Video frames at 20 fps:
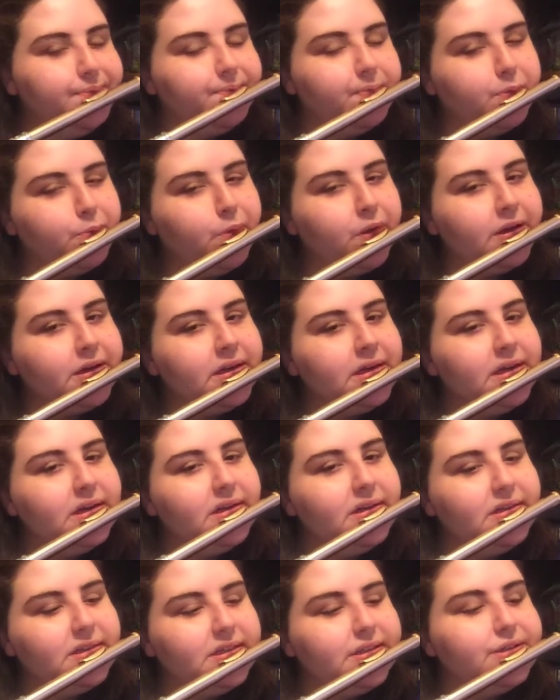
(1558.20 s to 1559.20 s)
1
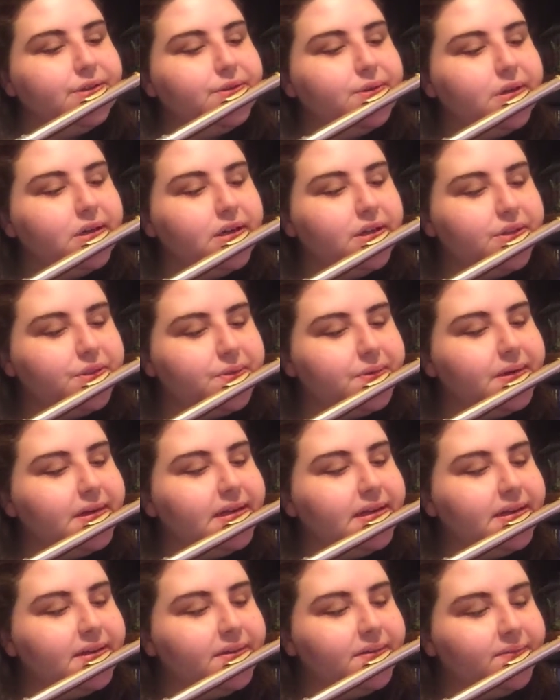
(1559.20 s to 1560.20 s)
2
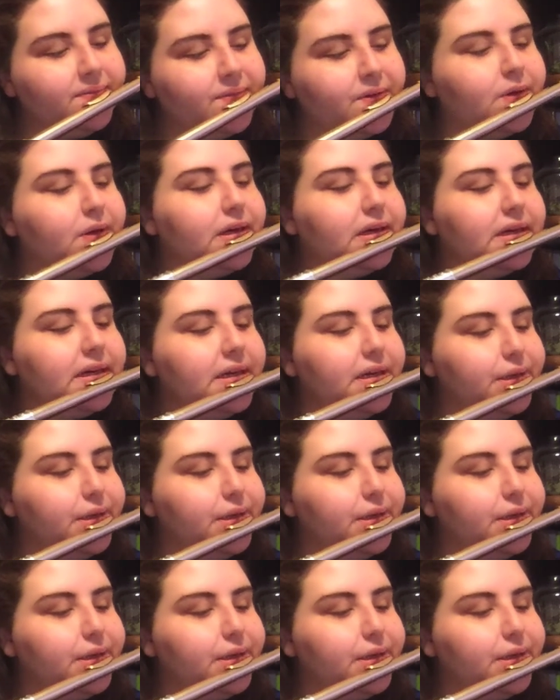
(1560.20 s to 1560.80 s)
3 4.